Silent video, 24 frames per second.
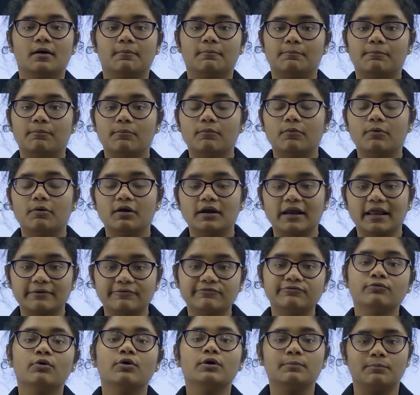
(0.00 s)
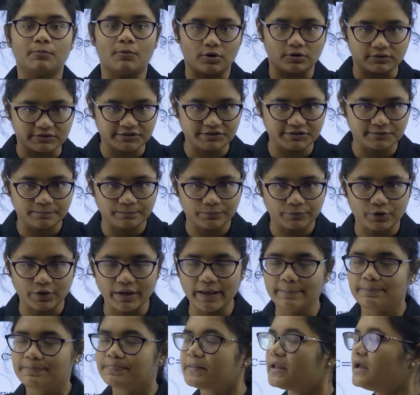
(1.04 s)
like four bonds
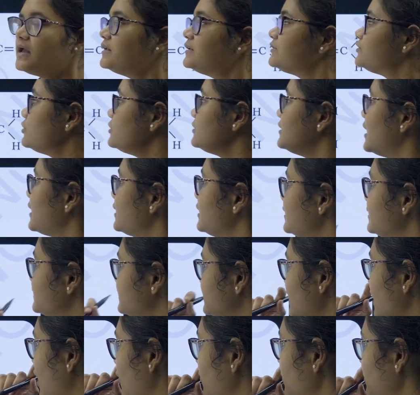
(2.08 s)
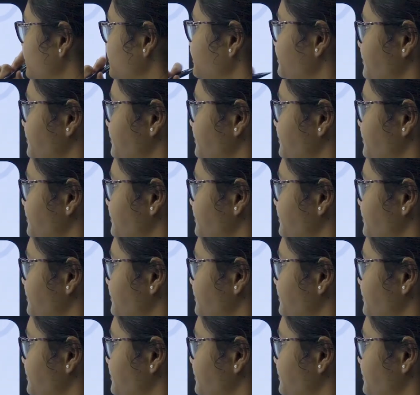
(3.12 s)
okay. So that is now